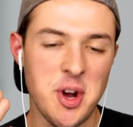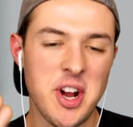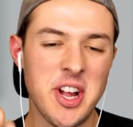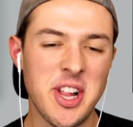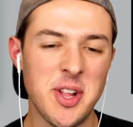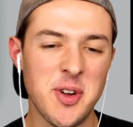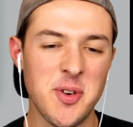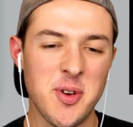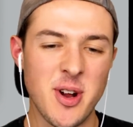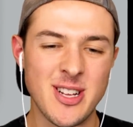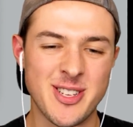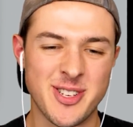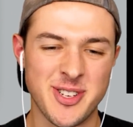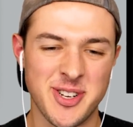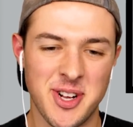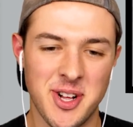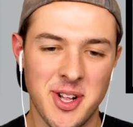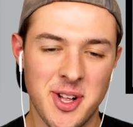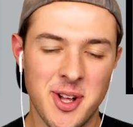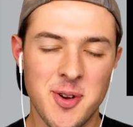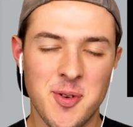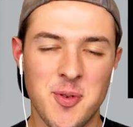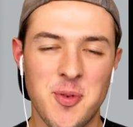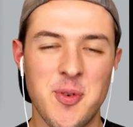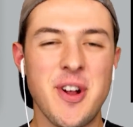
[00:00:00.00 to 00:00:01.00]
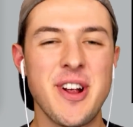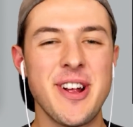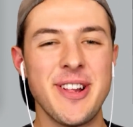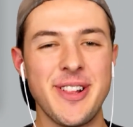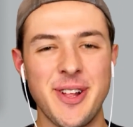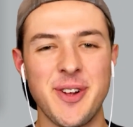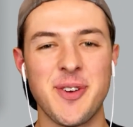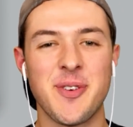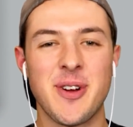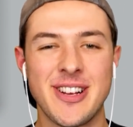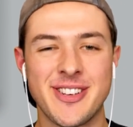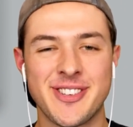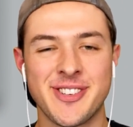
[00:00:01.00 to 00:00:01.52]
real original,
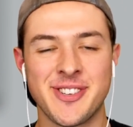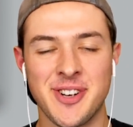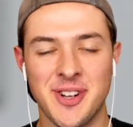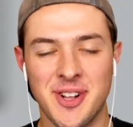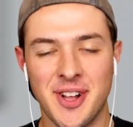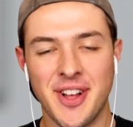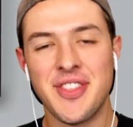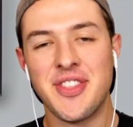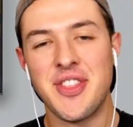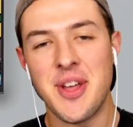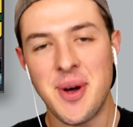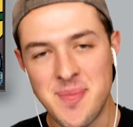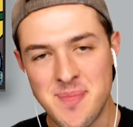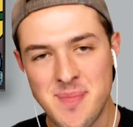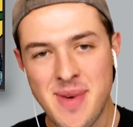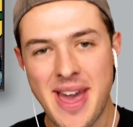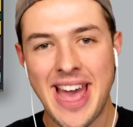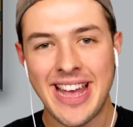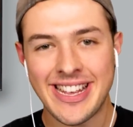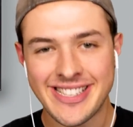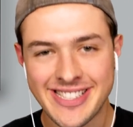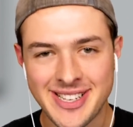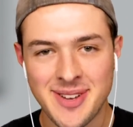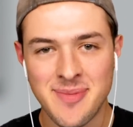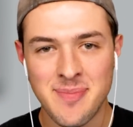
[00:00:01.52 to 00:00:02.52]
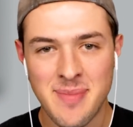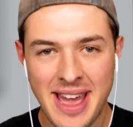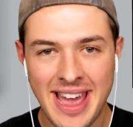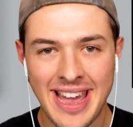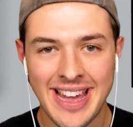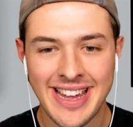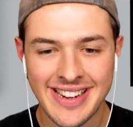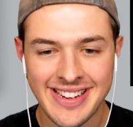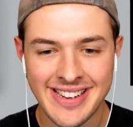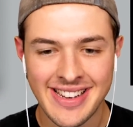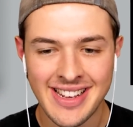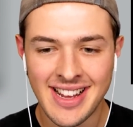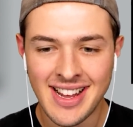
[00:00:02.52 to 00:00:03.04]
the Masked
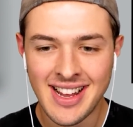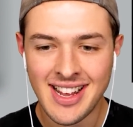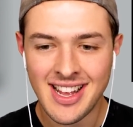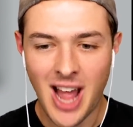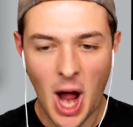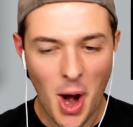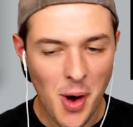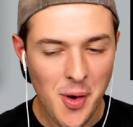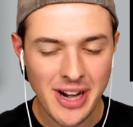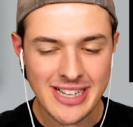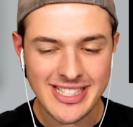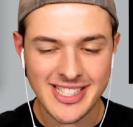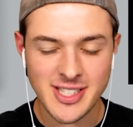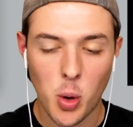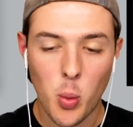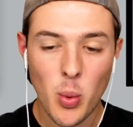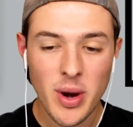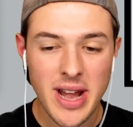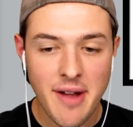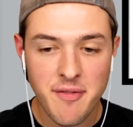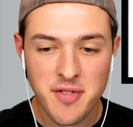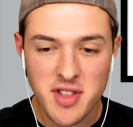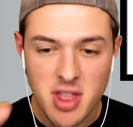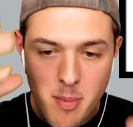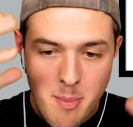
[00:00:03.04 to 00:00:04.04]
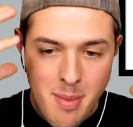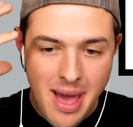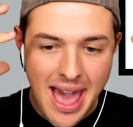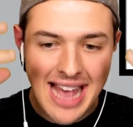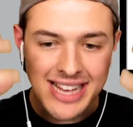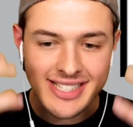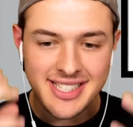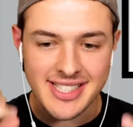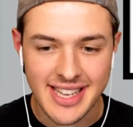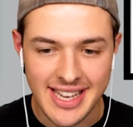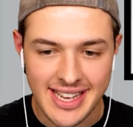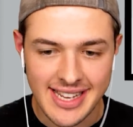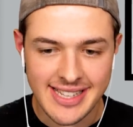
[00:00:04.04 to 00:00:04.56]
Man. All right, so whatever the
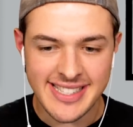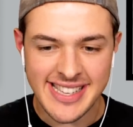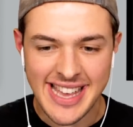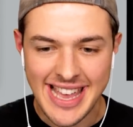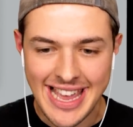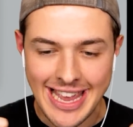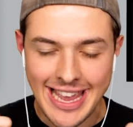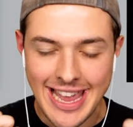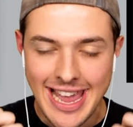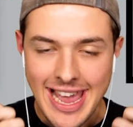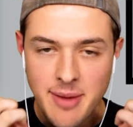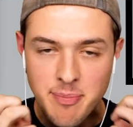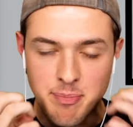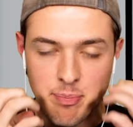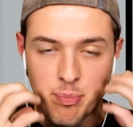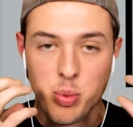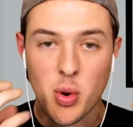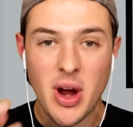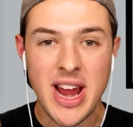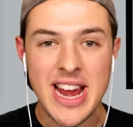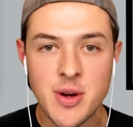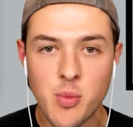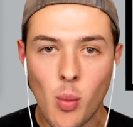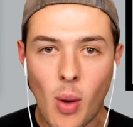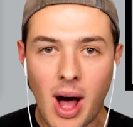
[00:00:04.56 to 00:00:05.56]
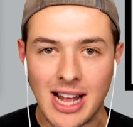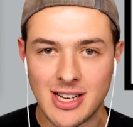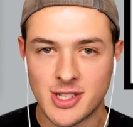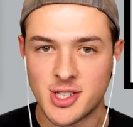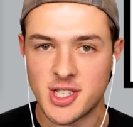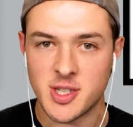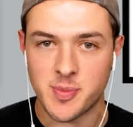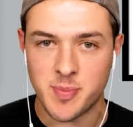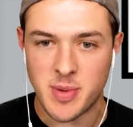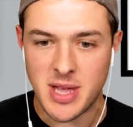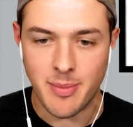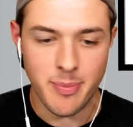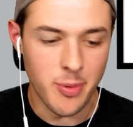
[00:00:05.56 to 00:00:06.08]
mask is, it
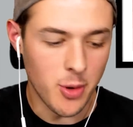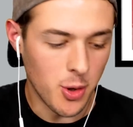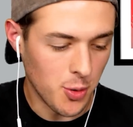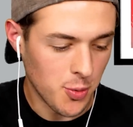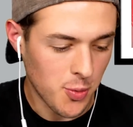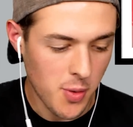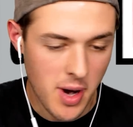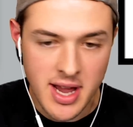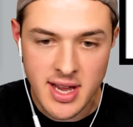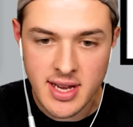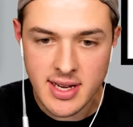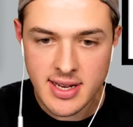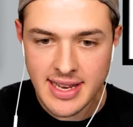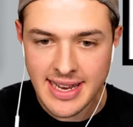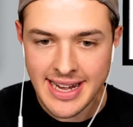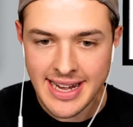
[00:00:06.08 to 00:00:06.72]
brainwashes people, right?